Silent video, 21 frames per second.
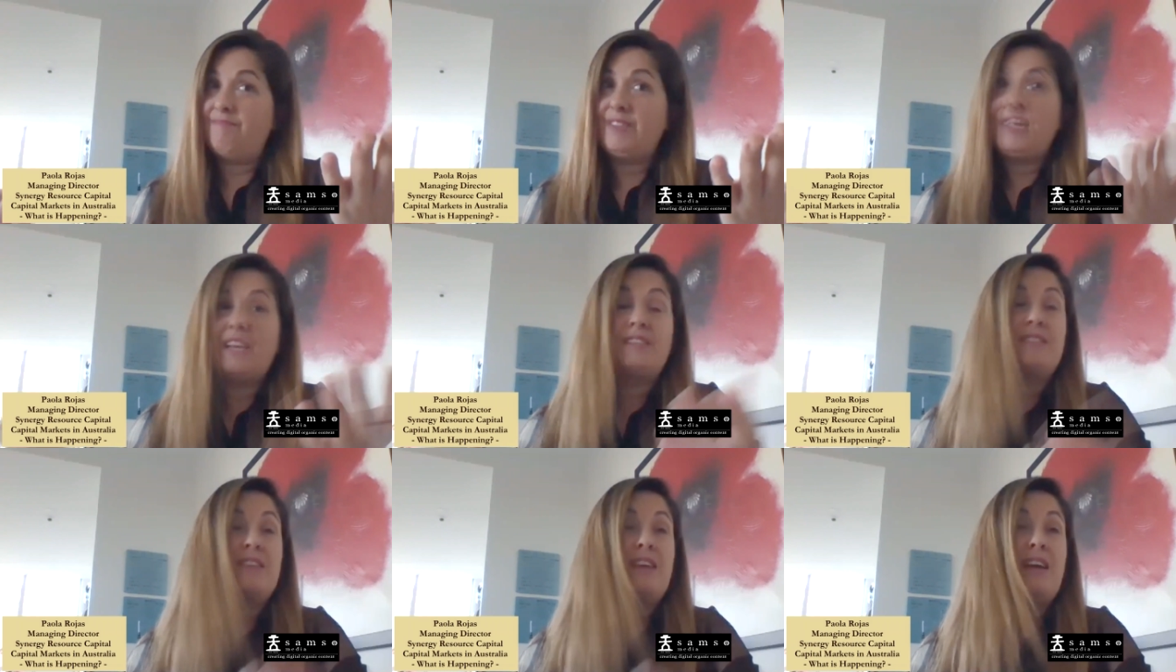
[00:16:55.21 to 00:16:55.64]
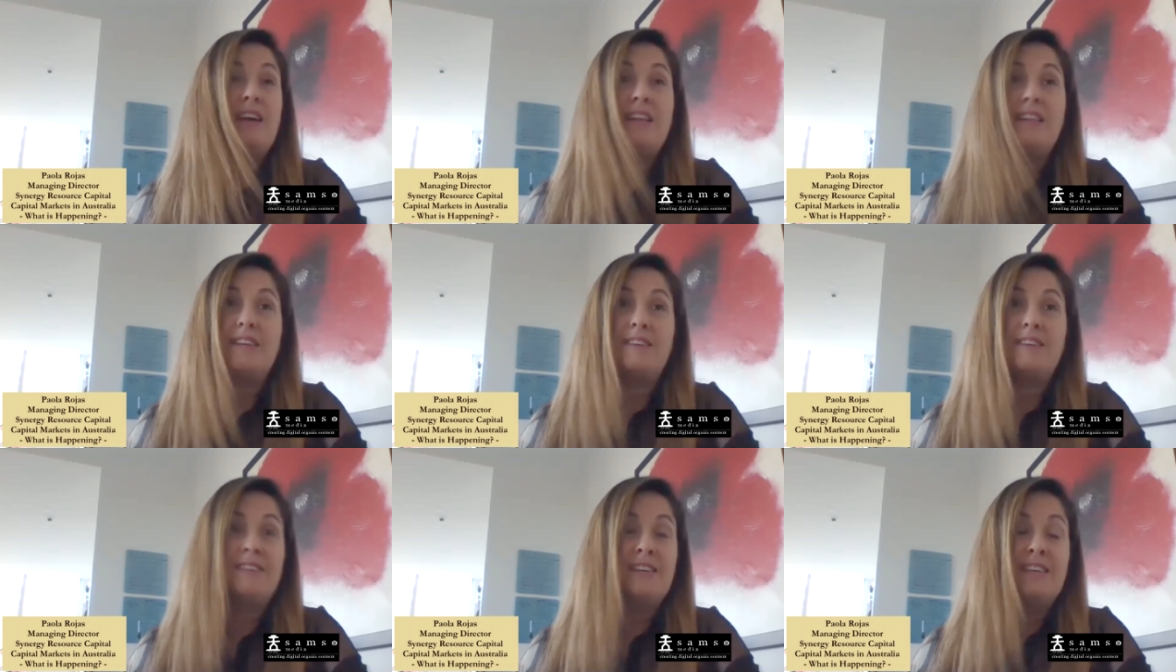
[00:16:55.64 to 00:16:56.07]

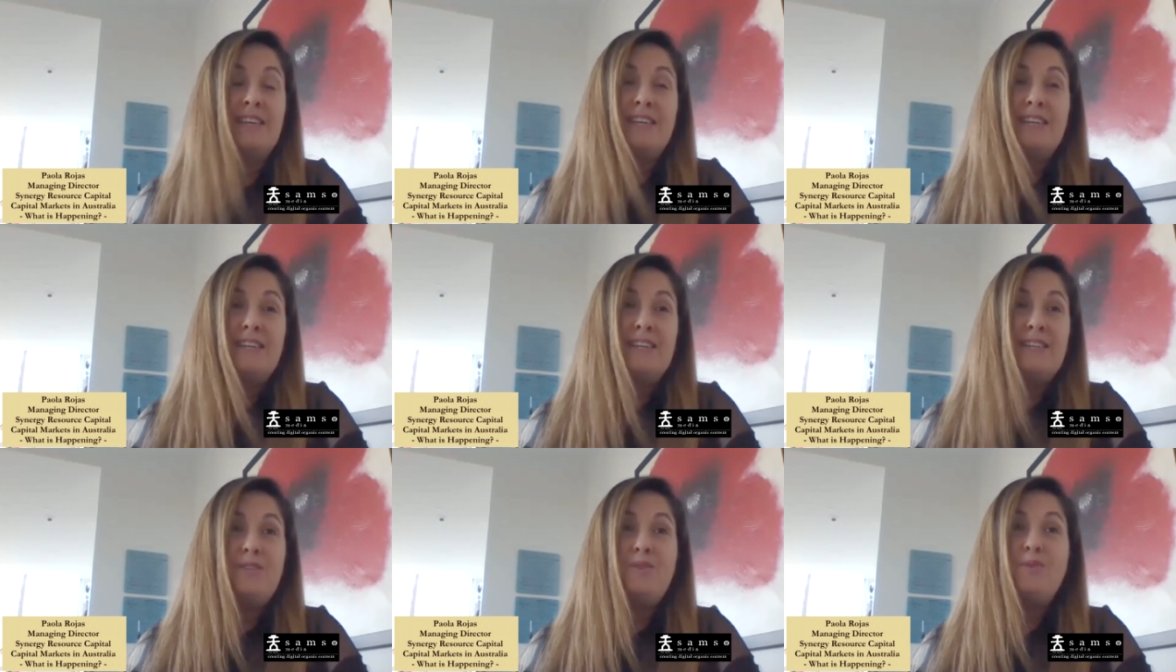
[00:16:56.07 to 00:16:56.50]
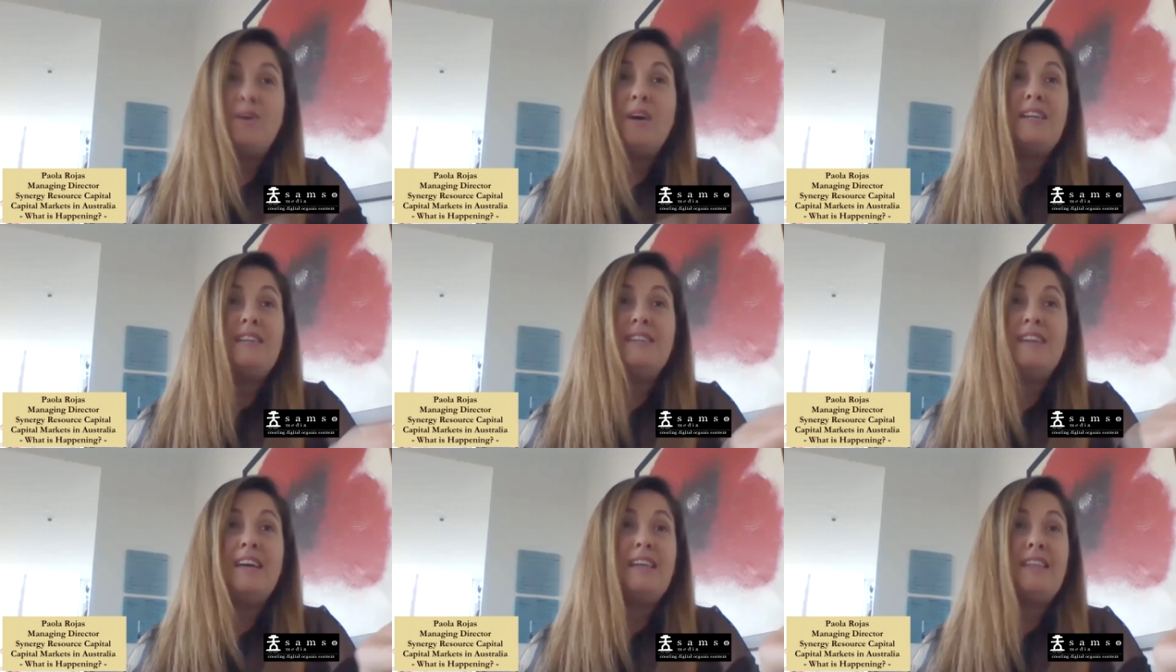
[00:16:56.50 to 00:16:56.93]
Exactly. You
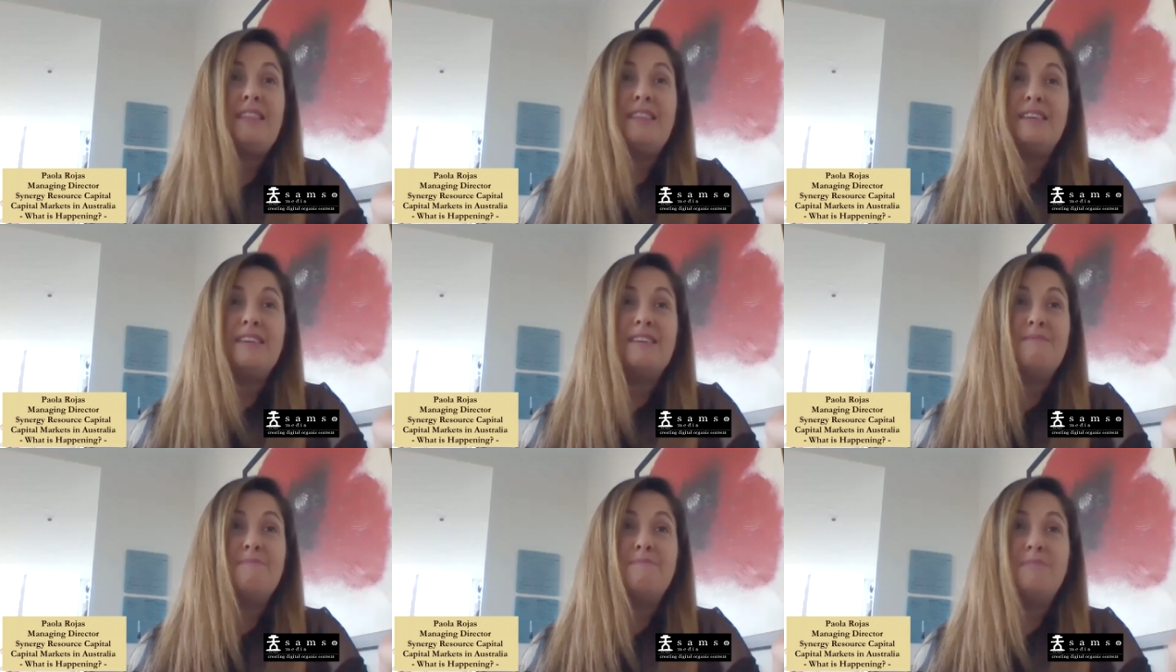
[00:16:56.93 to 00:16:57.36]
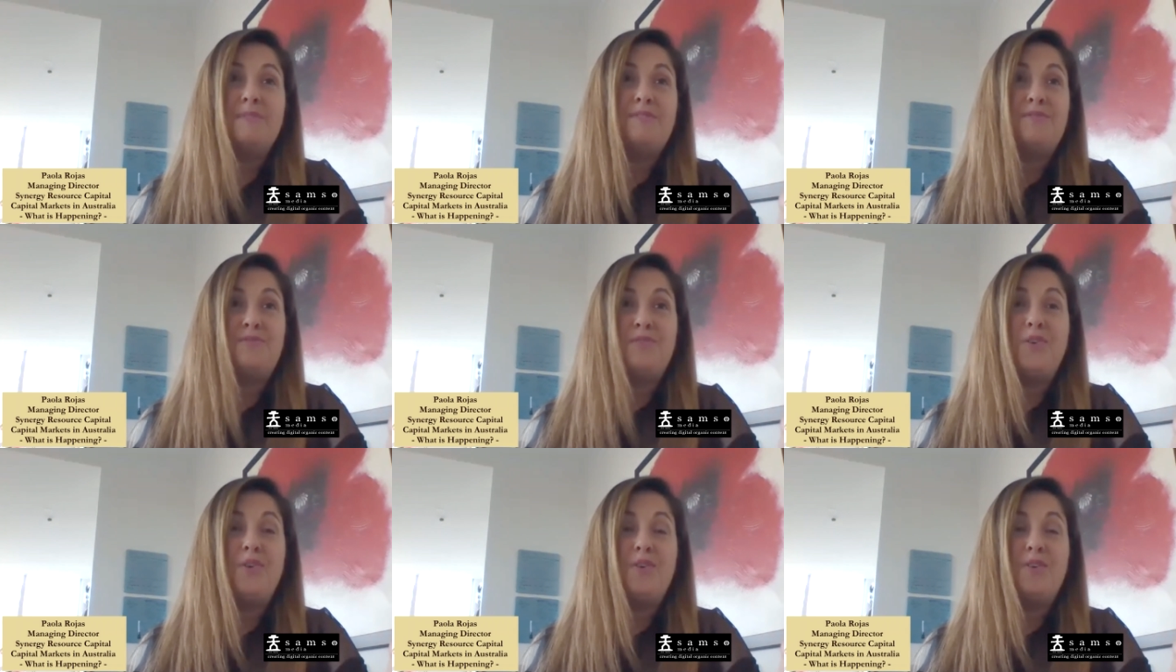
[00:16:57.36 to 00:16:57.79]
had nothing
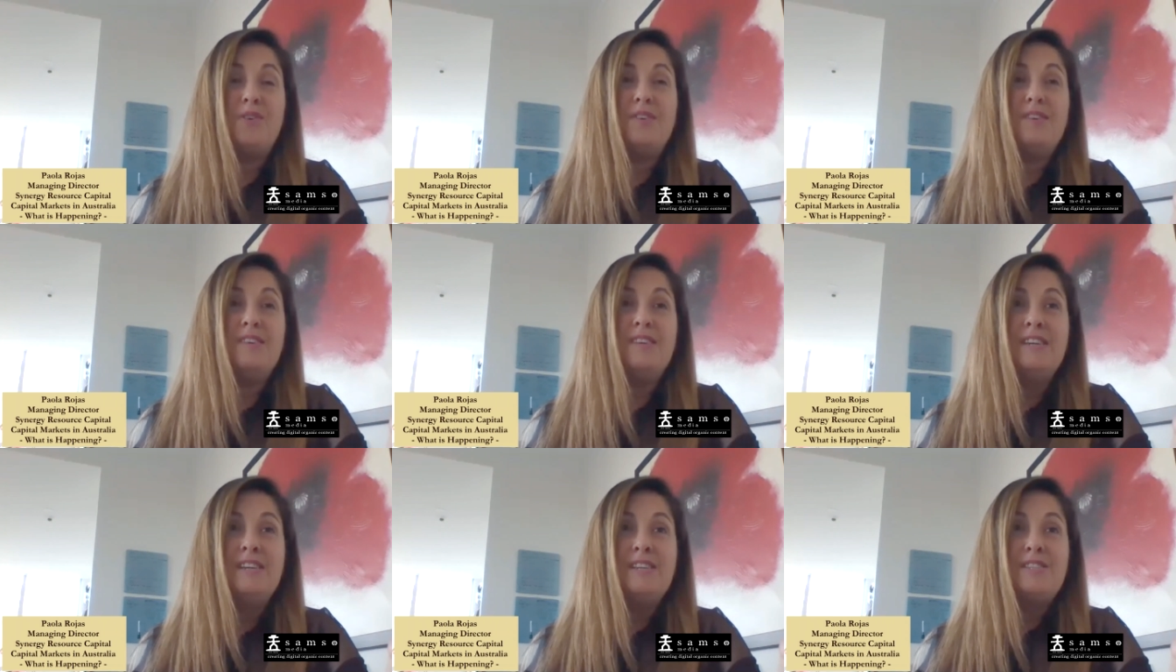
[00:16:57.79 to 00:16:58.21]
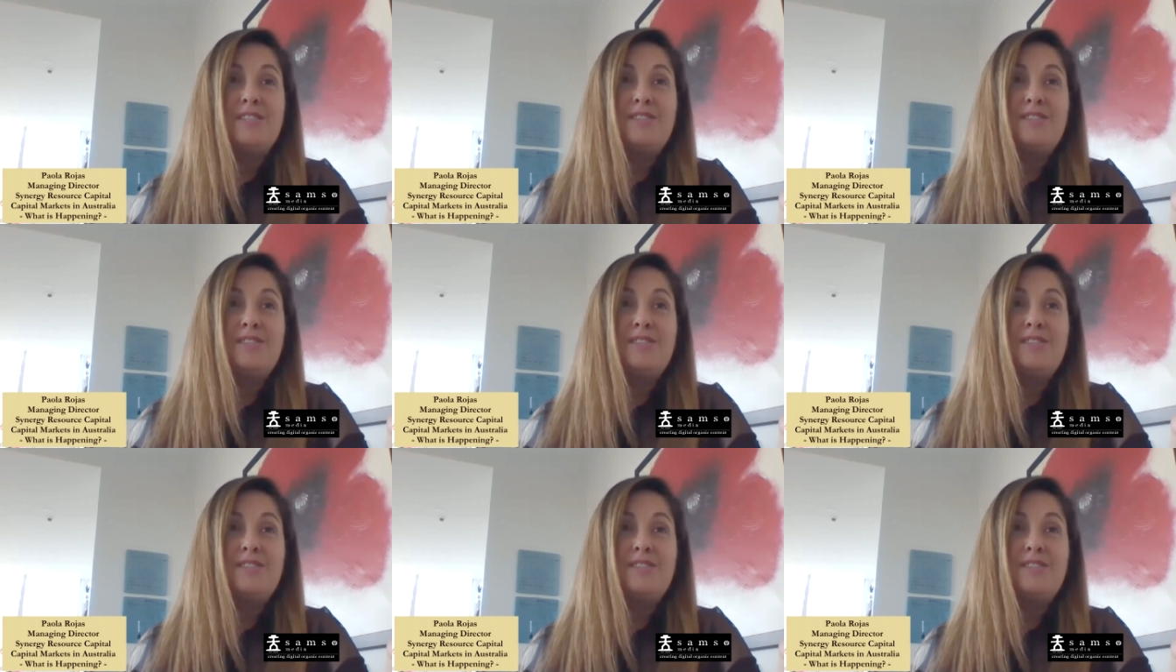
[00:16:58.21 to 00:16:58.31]
before,